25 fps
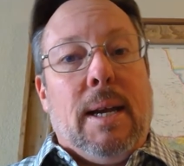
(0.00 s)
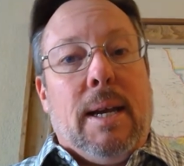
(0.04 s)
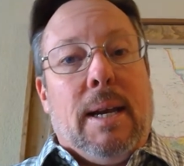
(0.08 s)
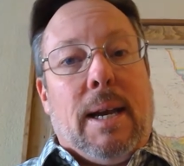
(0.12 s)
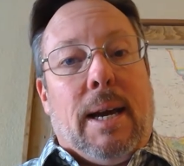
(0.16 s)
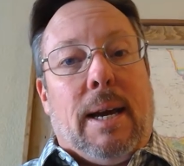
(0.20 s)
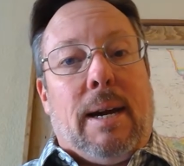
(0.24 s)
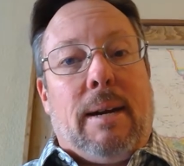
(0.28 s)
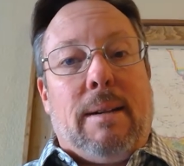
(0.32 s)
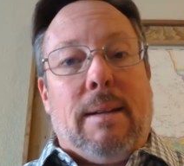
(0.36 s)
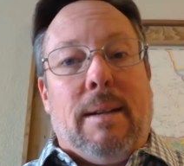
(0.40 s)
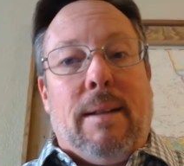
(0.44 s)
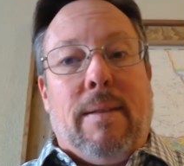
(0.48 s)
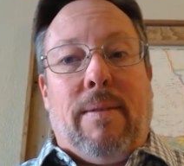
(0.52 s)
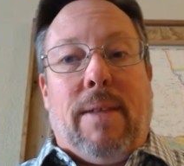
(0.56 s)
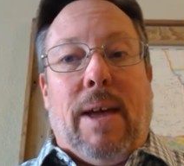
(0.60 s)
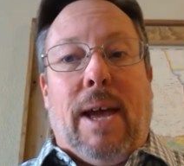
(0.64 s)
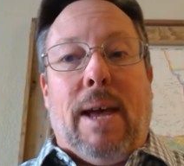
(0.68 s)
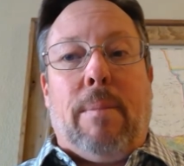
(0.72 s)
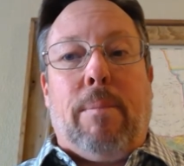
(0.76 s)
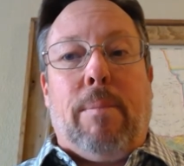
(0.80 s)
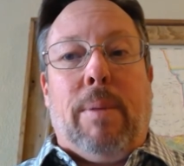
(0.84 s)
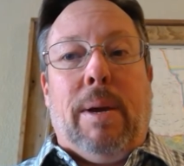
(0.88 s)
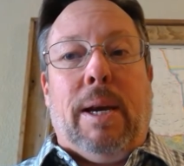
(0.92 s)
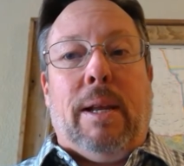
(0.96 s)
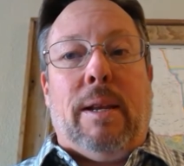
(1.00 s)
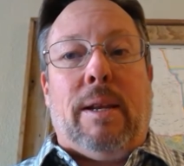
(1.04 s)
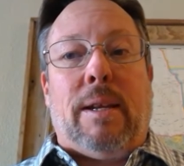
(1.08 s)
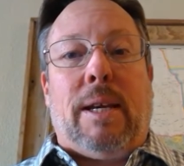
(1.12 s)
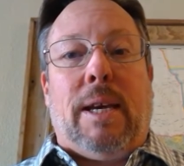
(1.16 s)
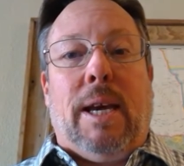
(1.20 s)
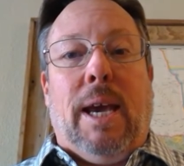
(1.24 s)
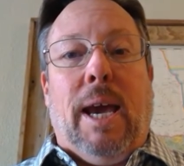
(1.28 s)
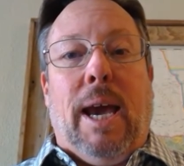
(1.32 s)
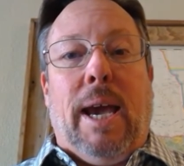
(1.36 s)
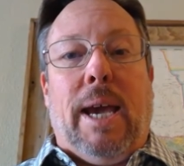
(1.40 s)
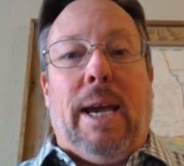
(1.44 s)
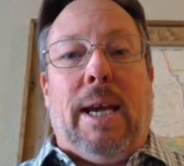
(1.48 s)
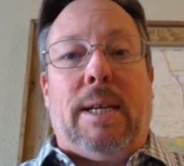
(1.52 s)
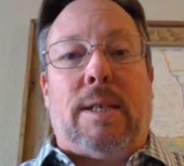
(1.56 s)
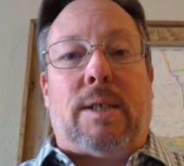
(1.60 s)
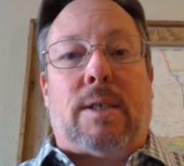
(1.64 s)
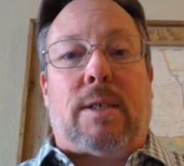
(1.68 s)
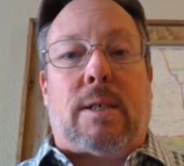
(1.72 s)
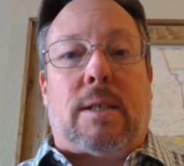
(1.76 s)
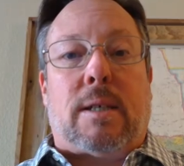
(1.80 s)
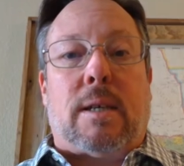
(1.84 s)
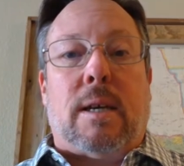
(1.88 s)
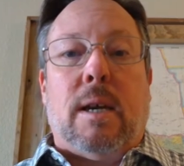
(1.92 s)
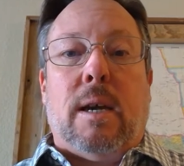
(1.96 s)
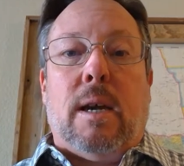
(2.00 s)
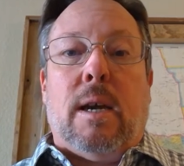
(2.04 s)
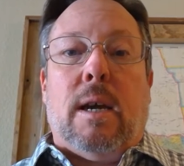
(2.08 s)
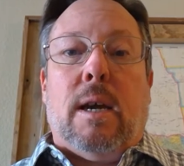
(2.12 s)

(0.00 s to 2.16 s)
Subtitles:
Now, that being the case,